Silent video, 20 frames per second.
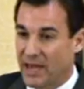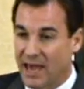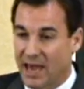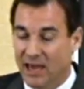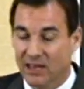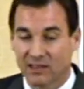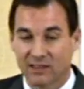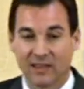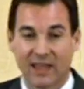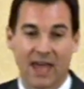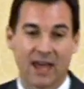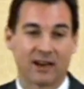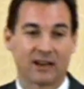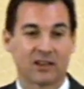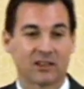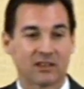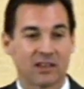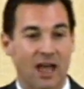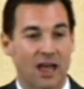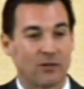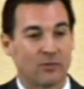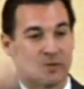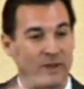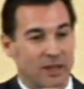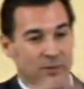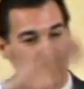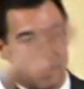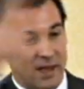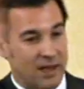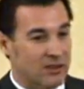passed, and they had to decide whether
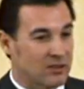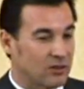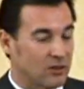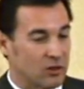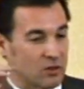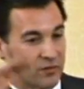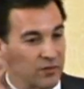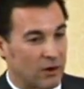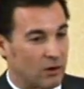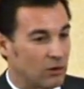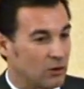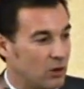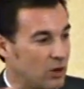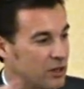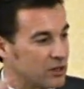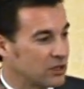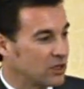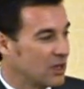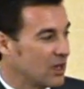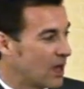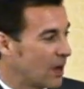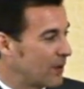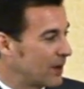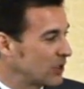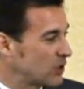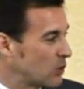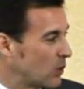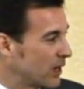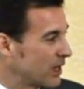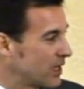they passed those federal laws
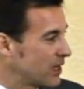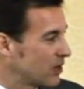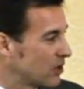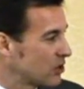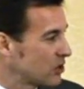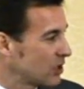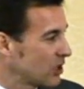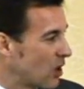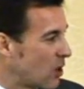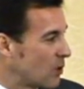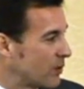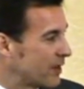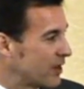about 20 years ago,